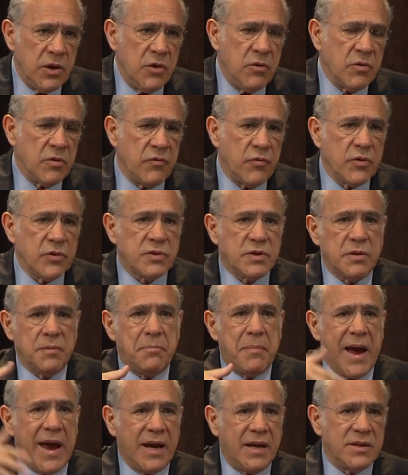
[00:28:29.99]
universal
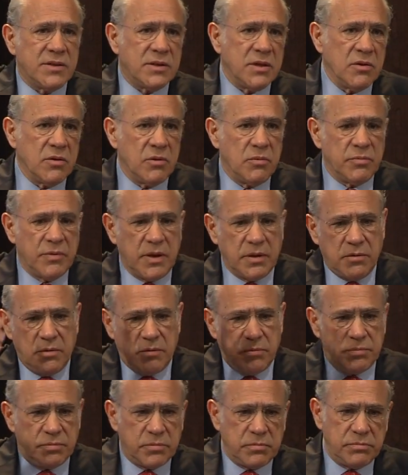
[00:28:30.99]
banks, you know, that
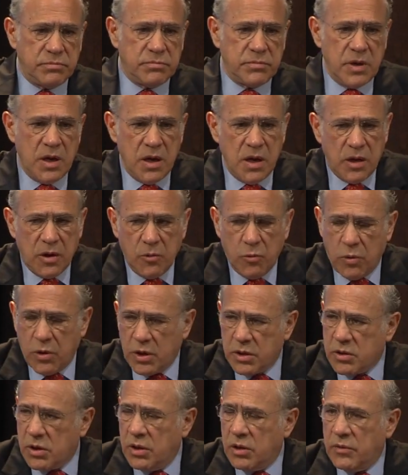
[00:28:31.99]

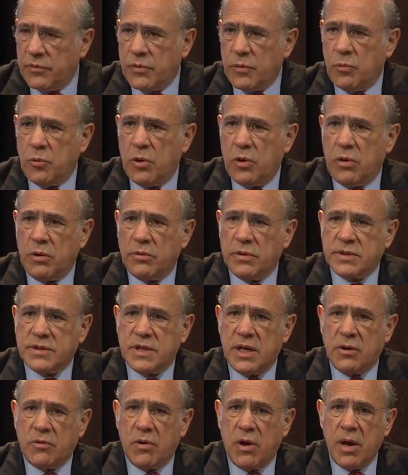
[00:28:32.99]
work all over the world,
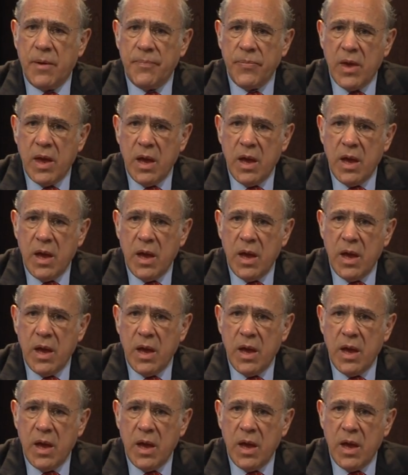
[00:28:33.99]
etc.,